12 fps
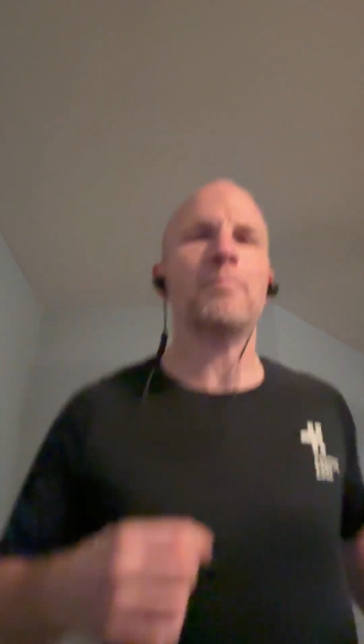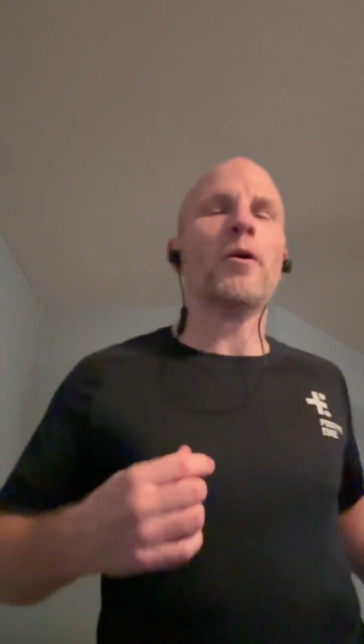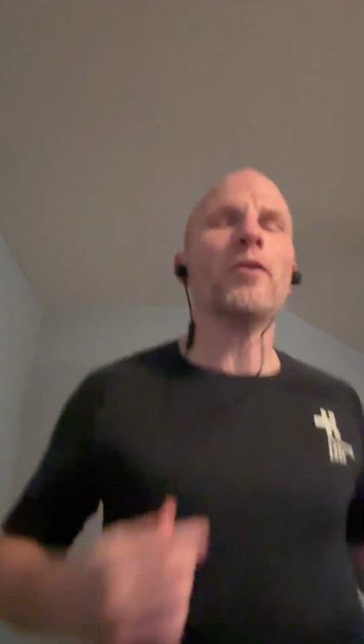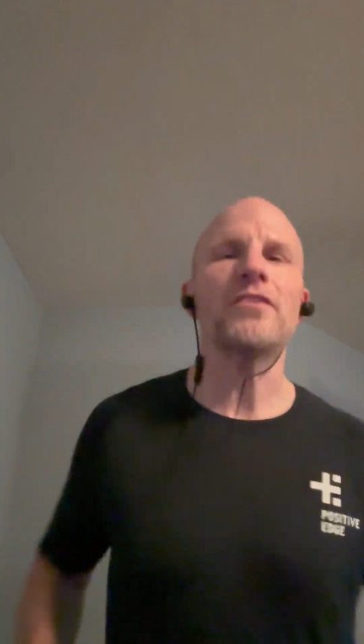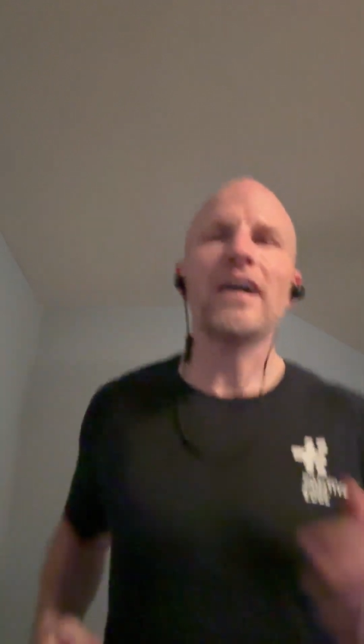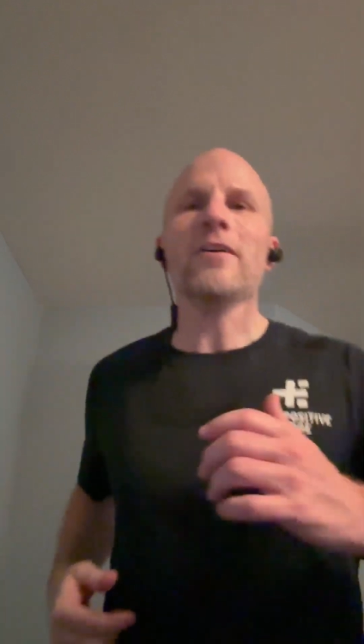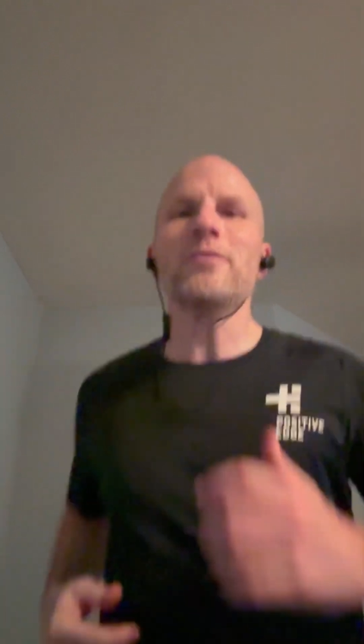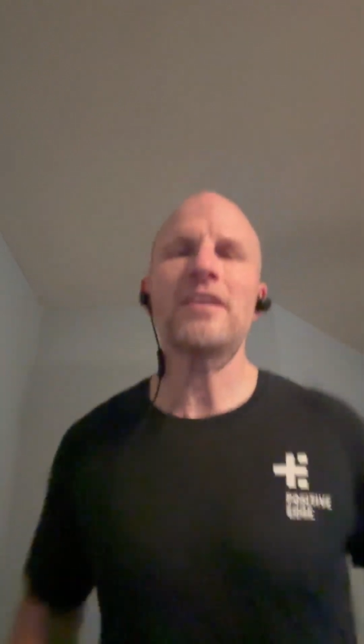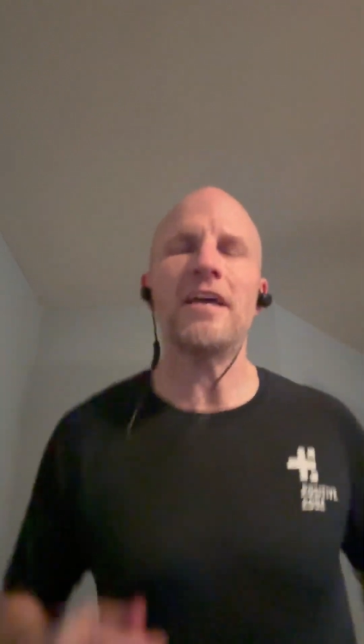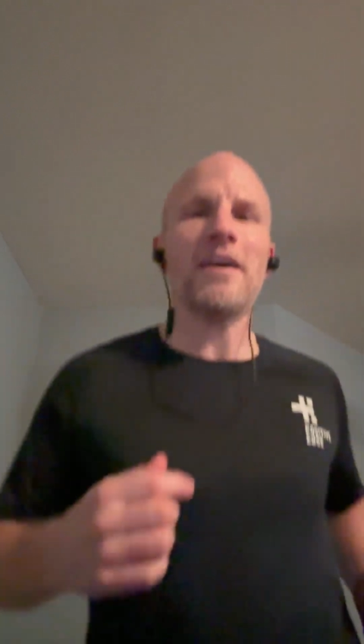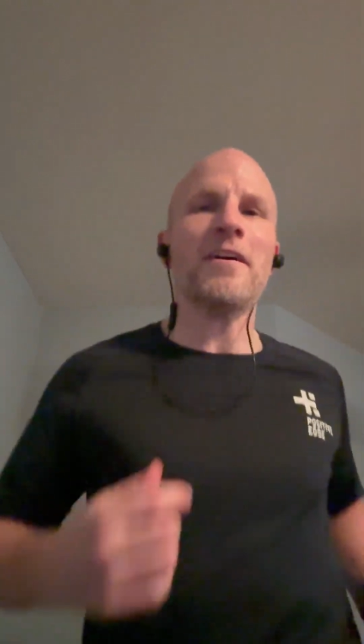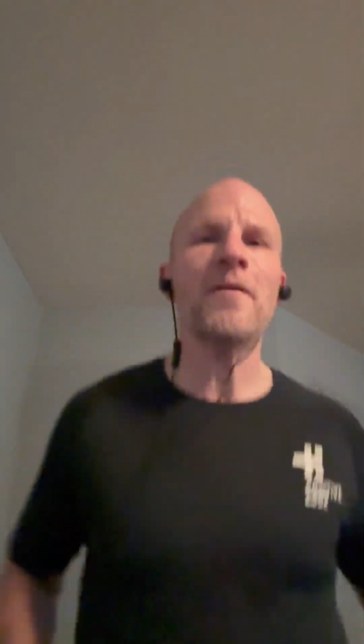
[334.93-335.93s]
pulled out,
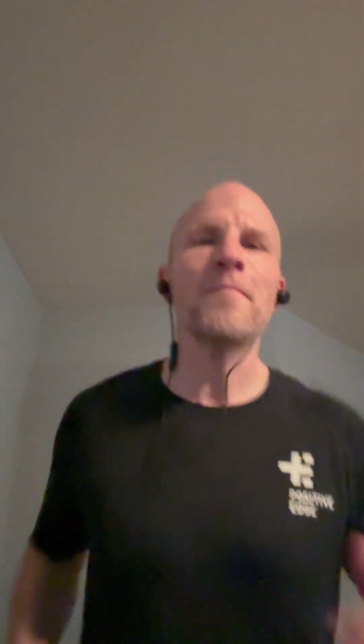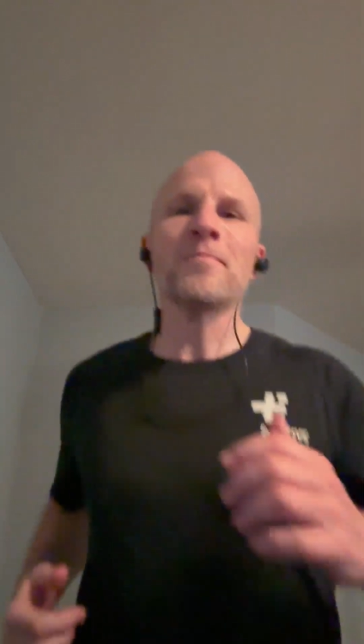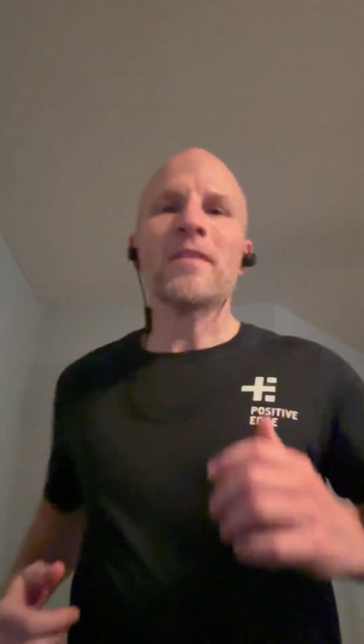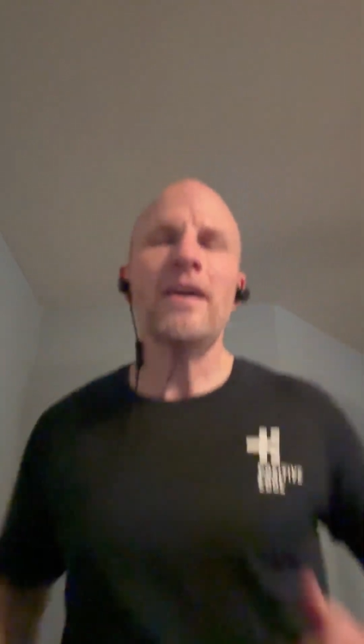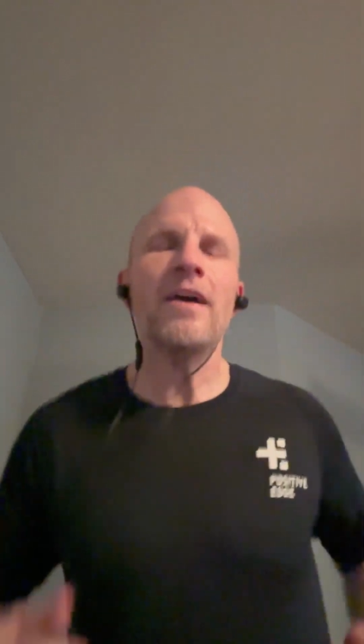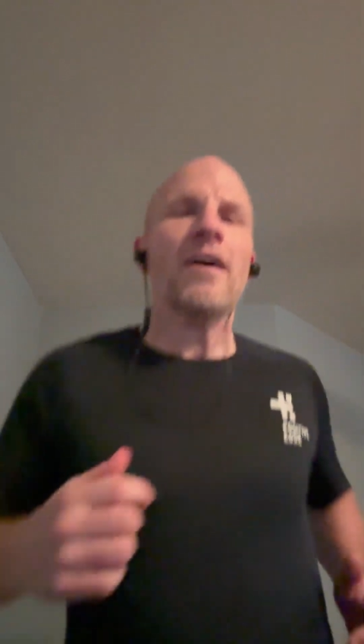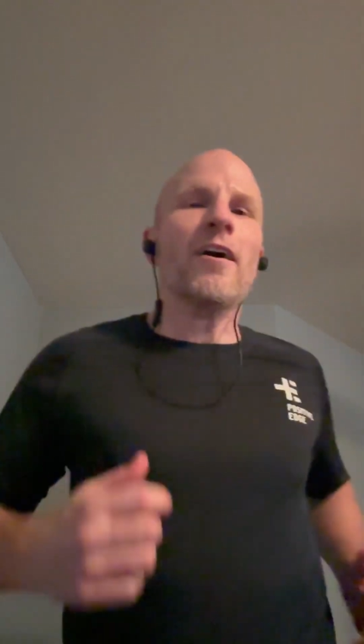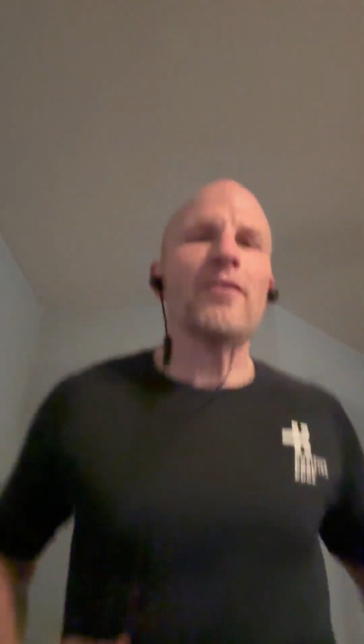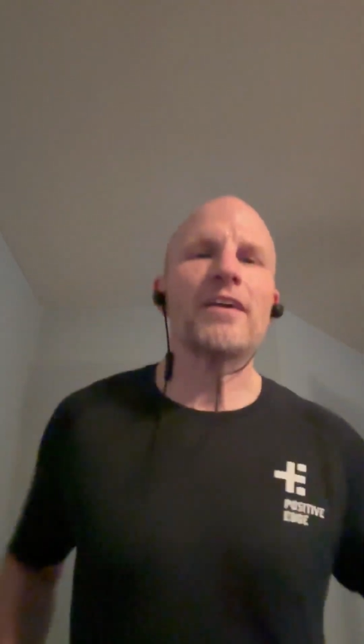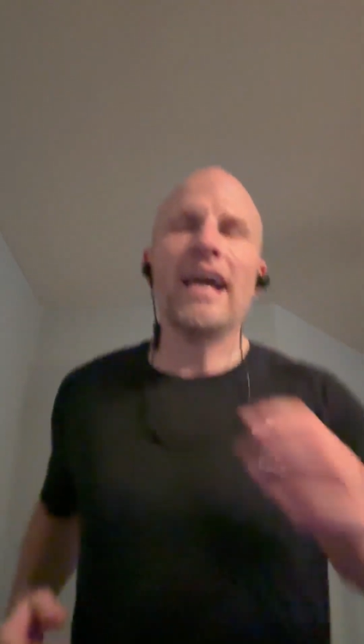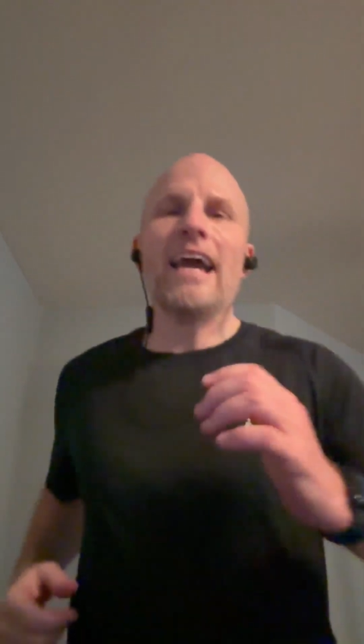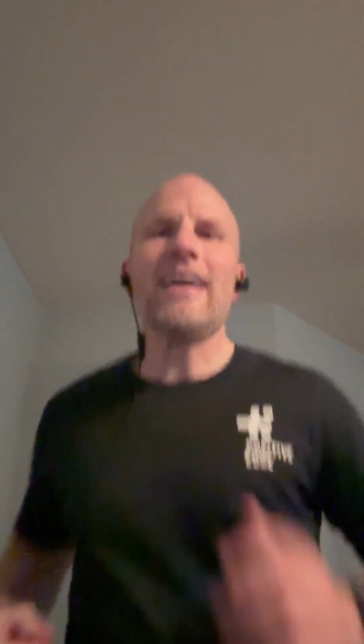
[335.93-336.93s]

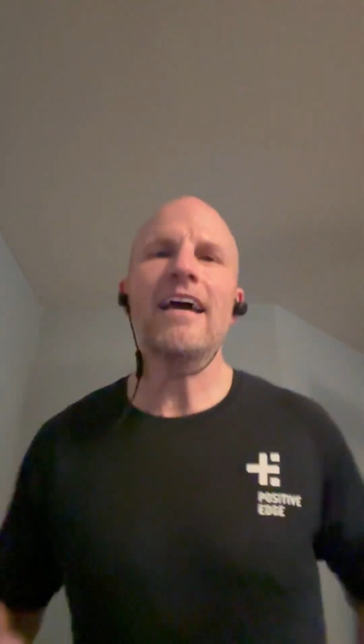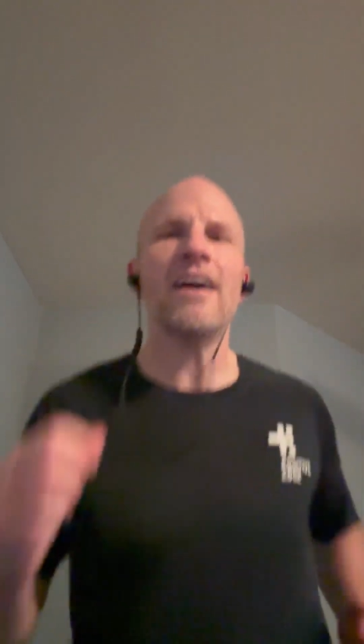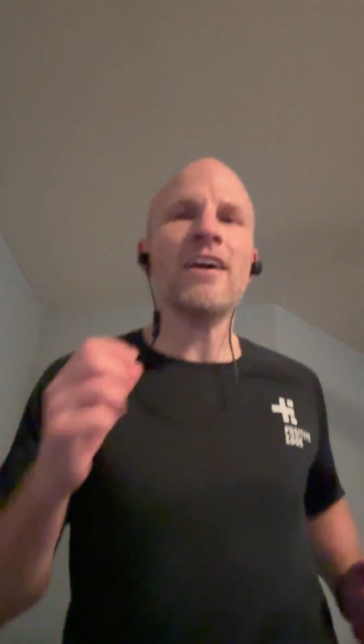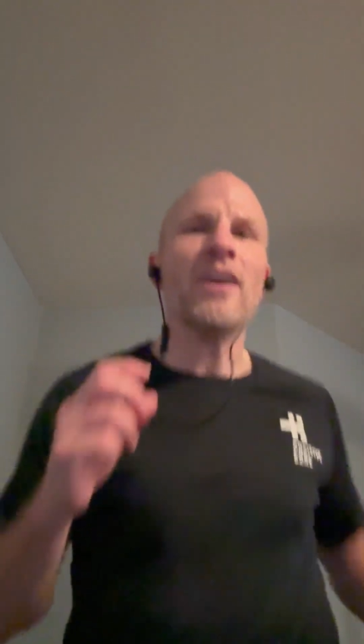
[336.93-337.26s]
okay?